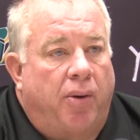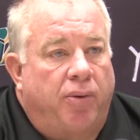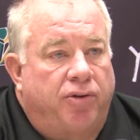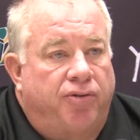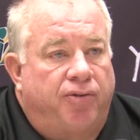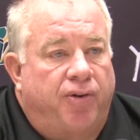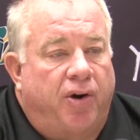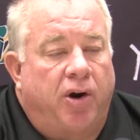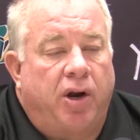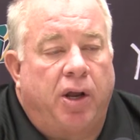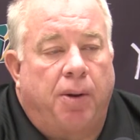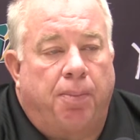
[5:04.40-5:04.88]
I was
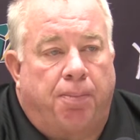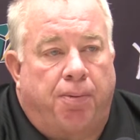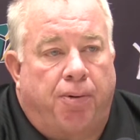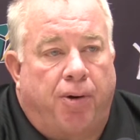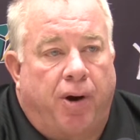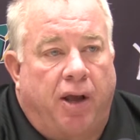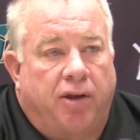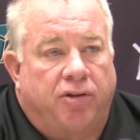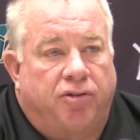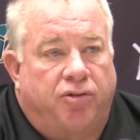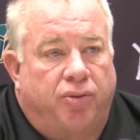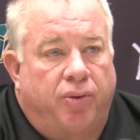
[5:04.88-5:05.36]
very
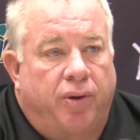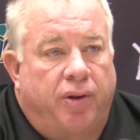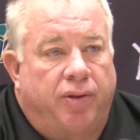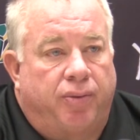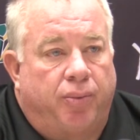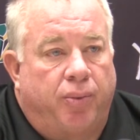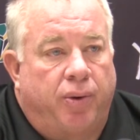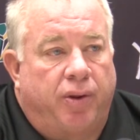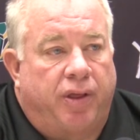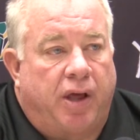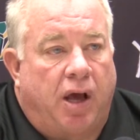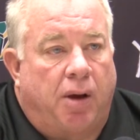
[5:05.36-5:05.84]
impressed
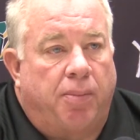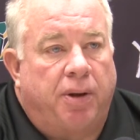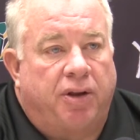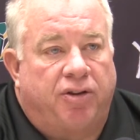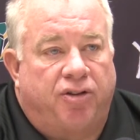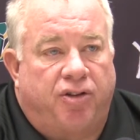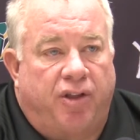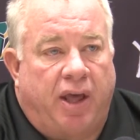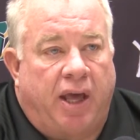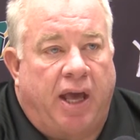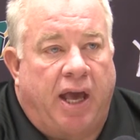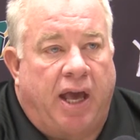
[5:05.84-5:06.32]
with how
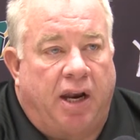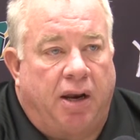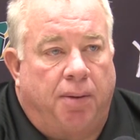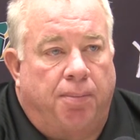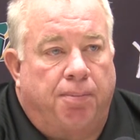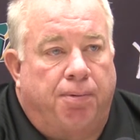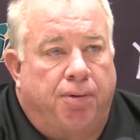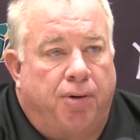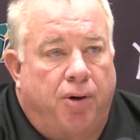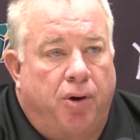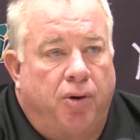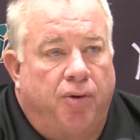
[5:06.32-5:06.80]
much they had
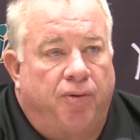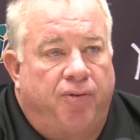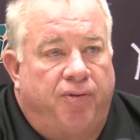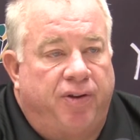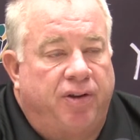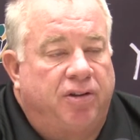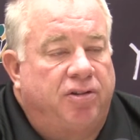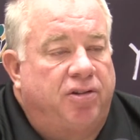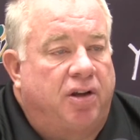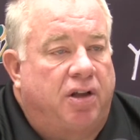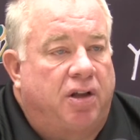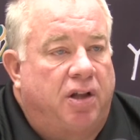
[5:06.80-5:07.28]
improved.
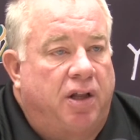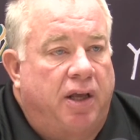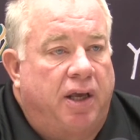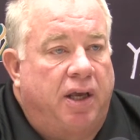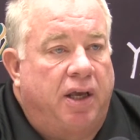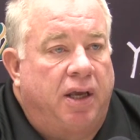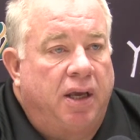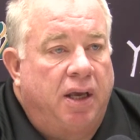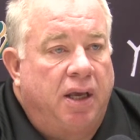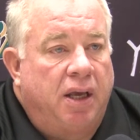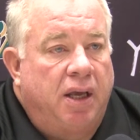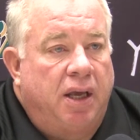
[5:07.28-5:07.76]

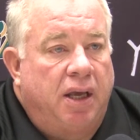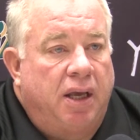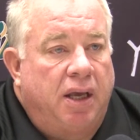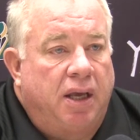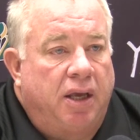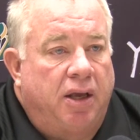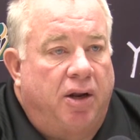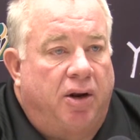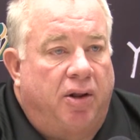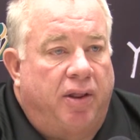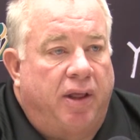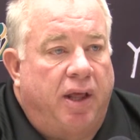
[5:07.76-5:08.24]
Physically,
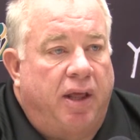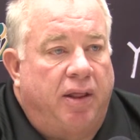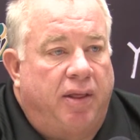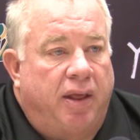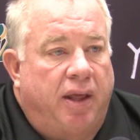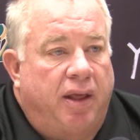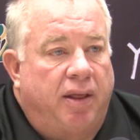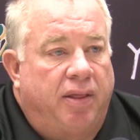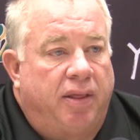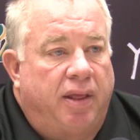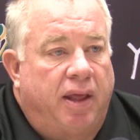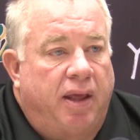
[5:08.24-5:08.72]
you know,
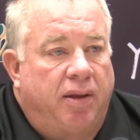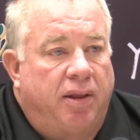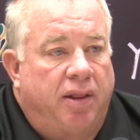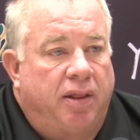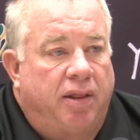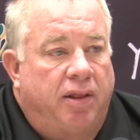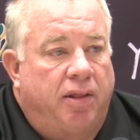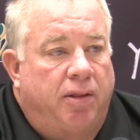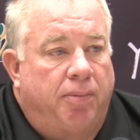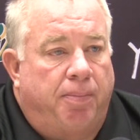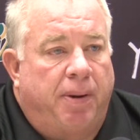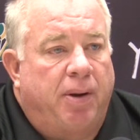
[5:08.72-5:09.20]
they
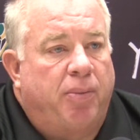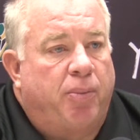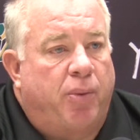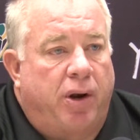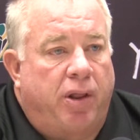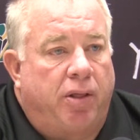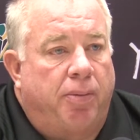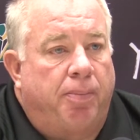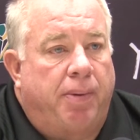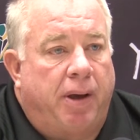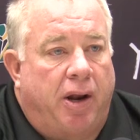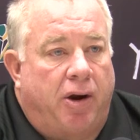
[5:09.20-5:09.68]

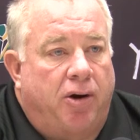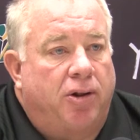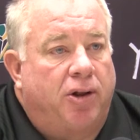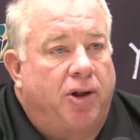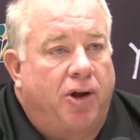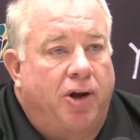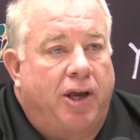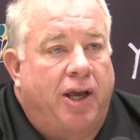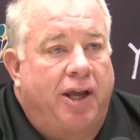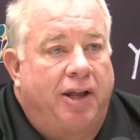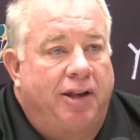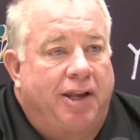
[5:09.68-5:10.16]
one of the better
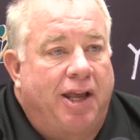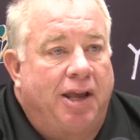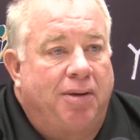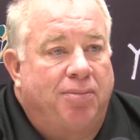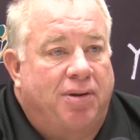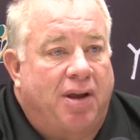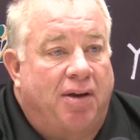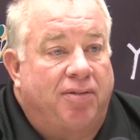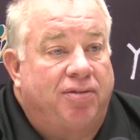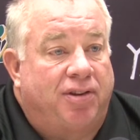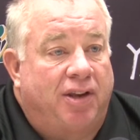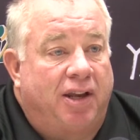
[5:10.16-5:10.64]
looking
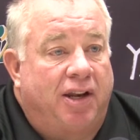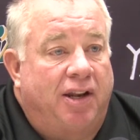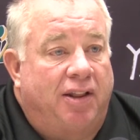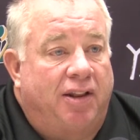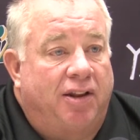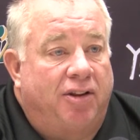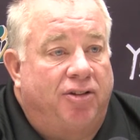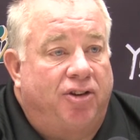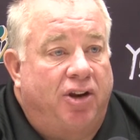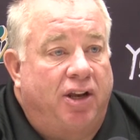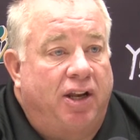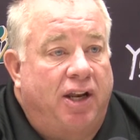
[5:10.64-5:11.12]
teams I've seen in
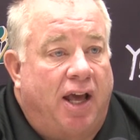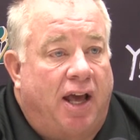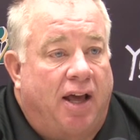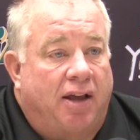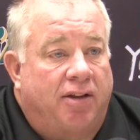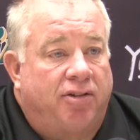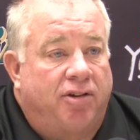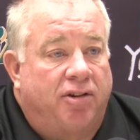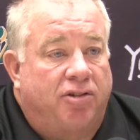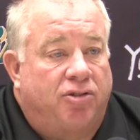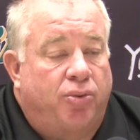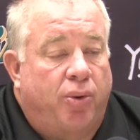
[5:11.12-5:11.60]
the
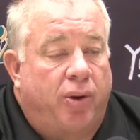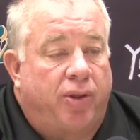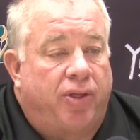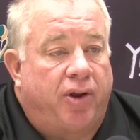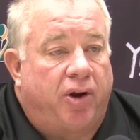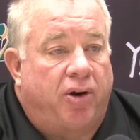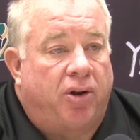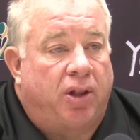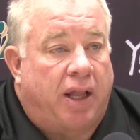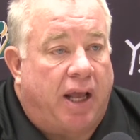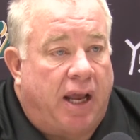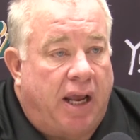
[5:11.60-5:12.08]
GNAC, just with
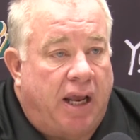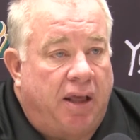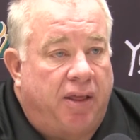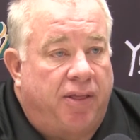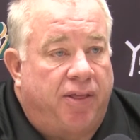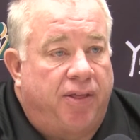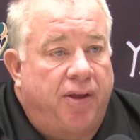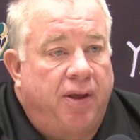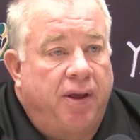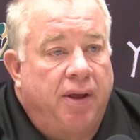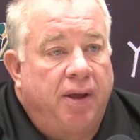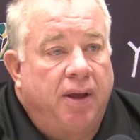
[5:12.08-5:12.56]
their
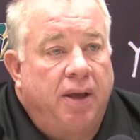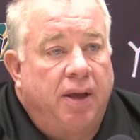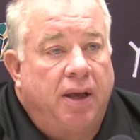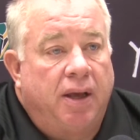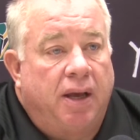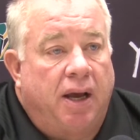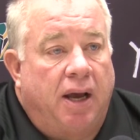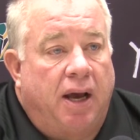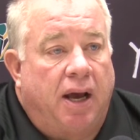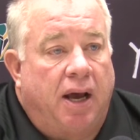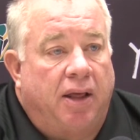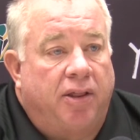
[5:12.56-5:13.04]
length,
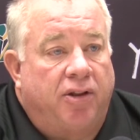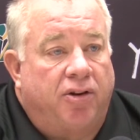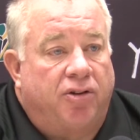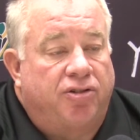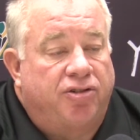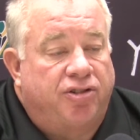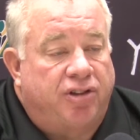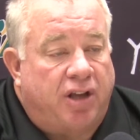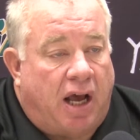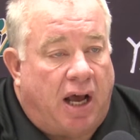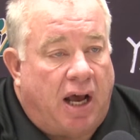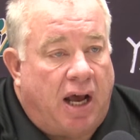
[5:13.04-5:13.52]
their
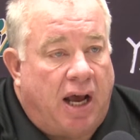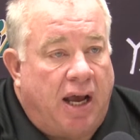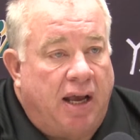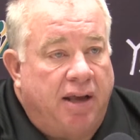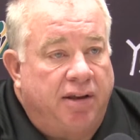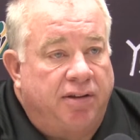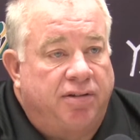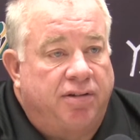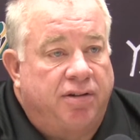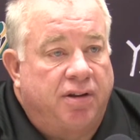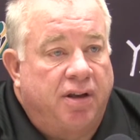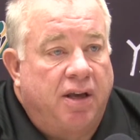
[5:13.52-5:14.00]

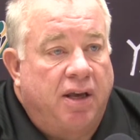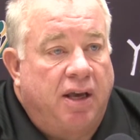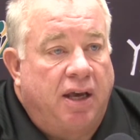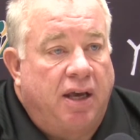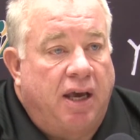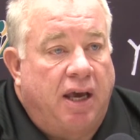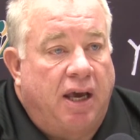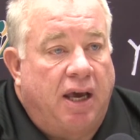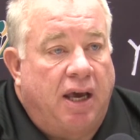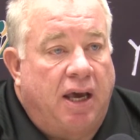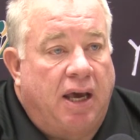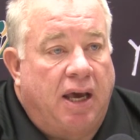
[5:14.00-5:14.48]
size,
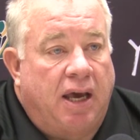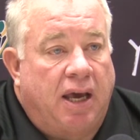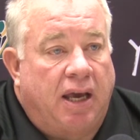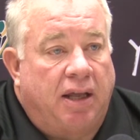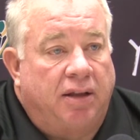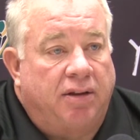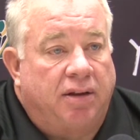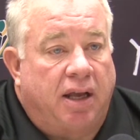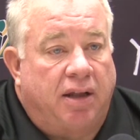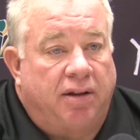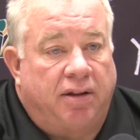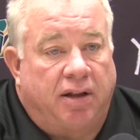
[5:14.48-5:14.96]

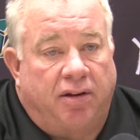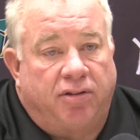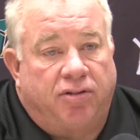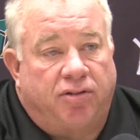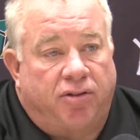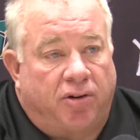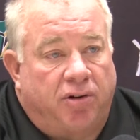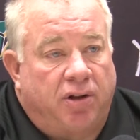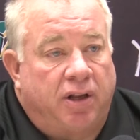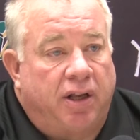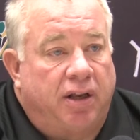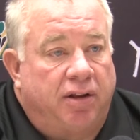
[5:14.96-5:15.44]
and then
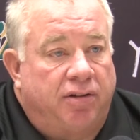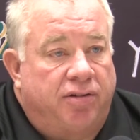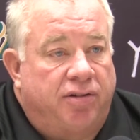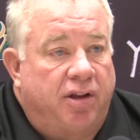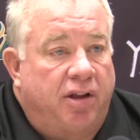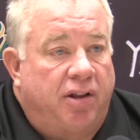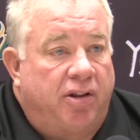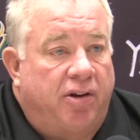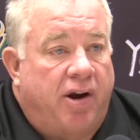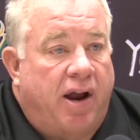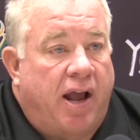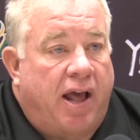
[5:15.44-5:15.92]
certainly you
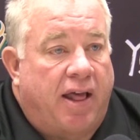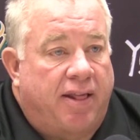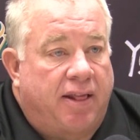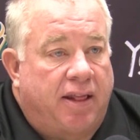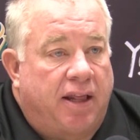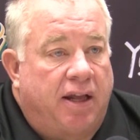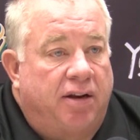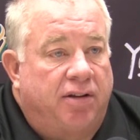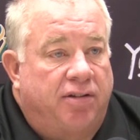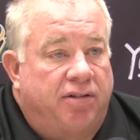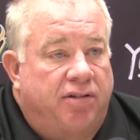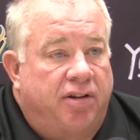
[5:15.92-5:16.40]
see their
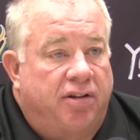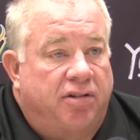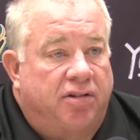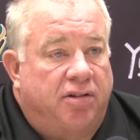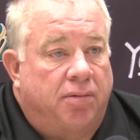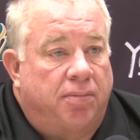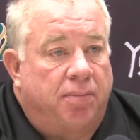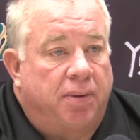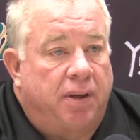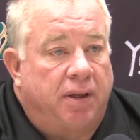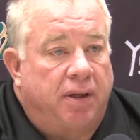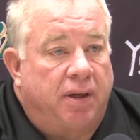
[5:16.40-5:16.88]

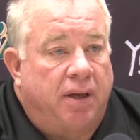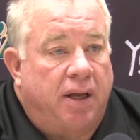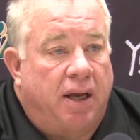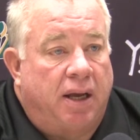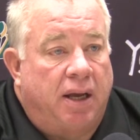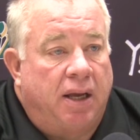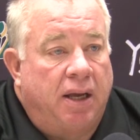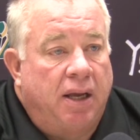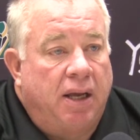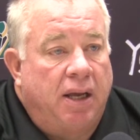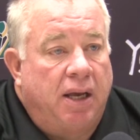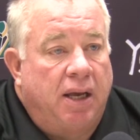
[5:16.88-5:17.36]
athleticism.
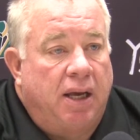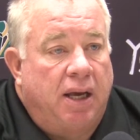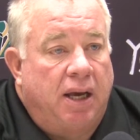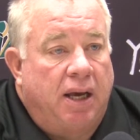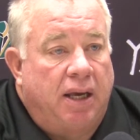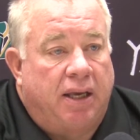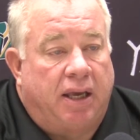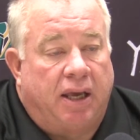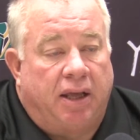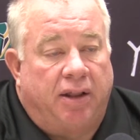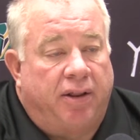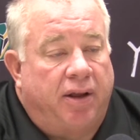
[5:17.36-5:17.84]
And
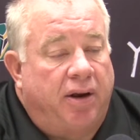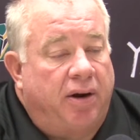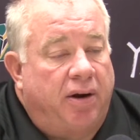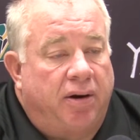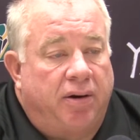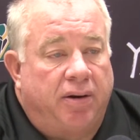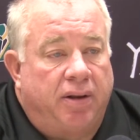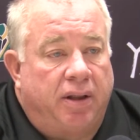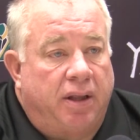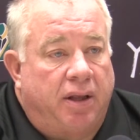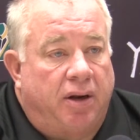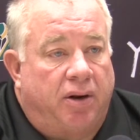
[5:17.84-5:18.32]
again,
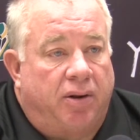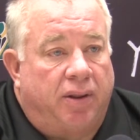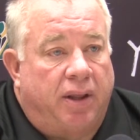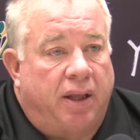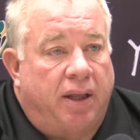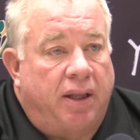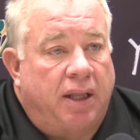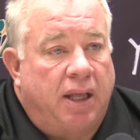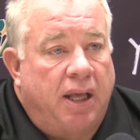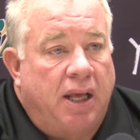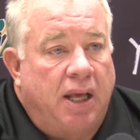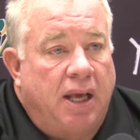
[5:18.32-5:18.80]
they're, you
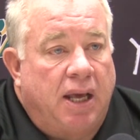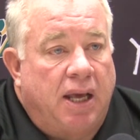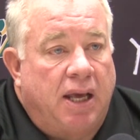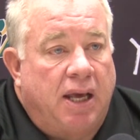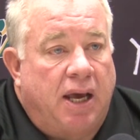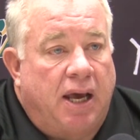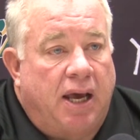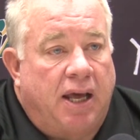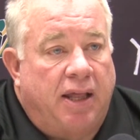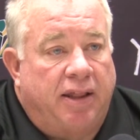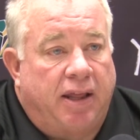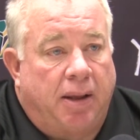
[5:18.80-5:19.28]

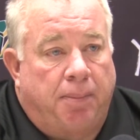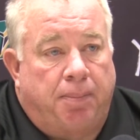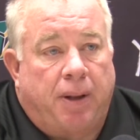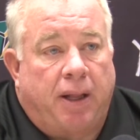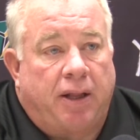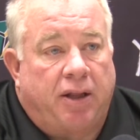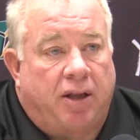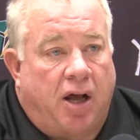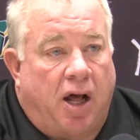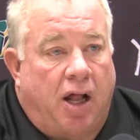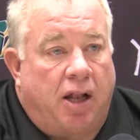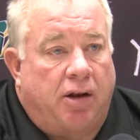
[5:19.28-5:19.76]
know, they
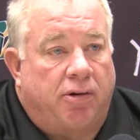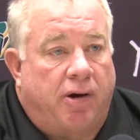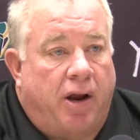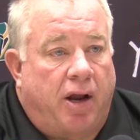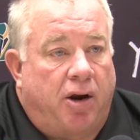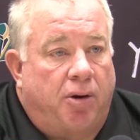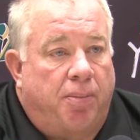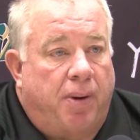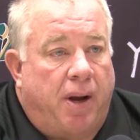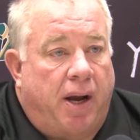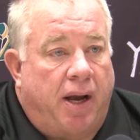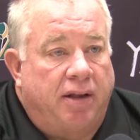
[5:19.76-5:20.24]
played
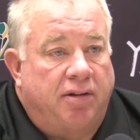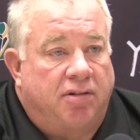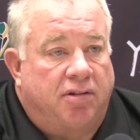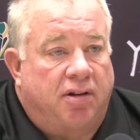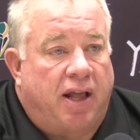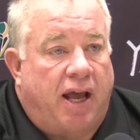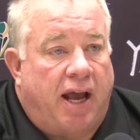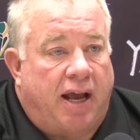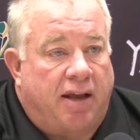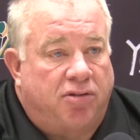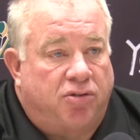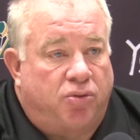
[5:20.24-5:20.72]
Colorado Mines
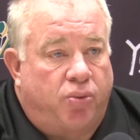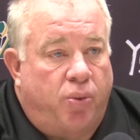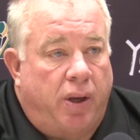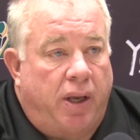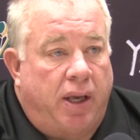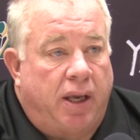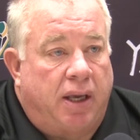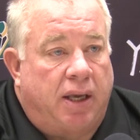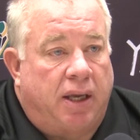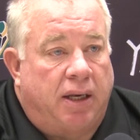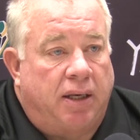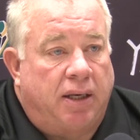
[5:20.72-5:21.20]
last
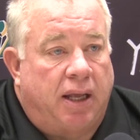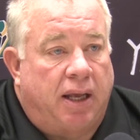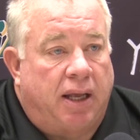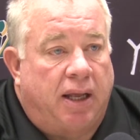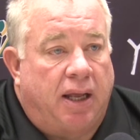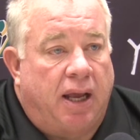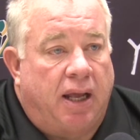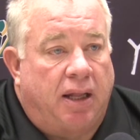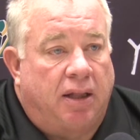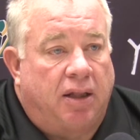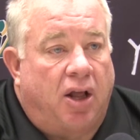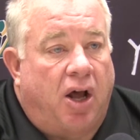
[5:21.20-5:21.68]
week
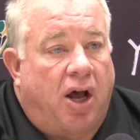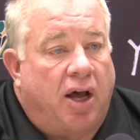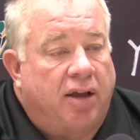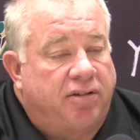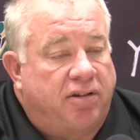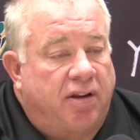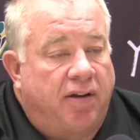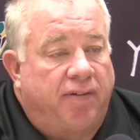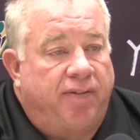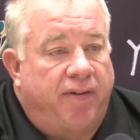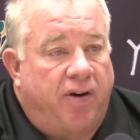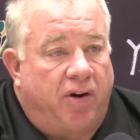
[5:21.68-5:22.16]
and
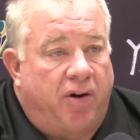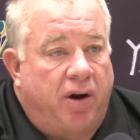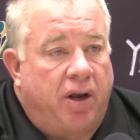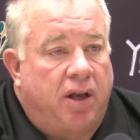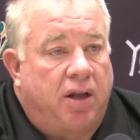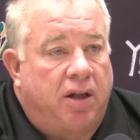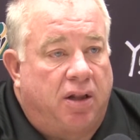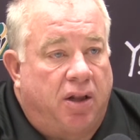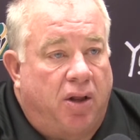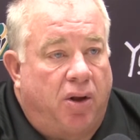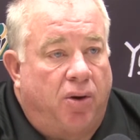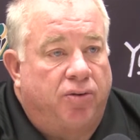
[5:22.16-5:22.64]
lost a very
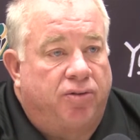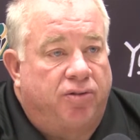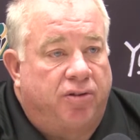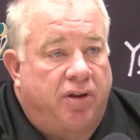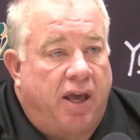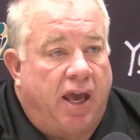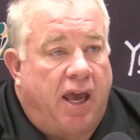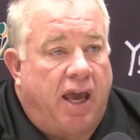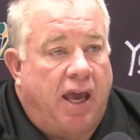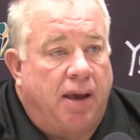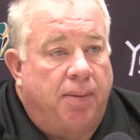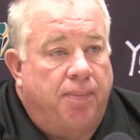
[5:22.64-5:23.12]
close
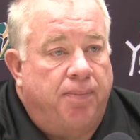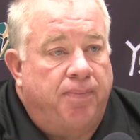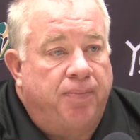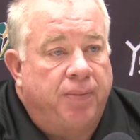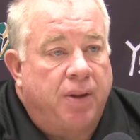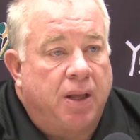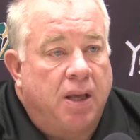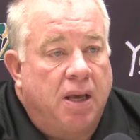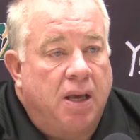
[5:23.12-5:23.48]
game.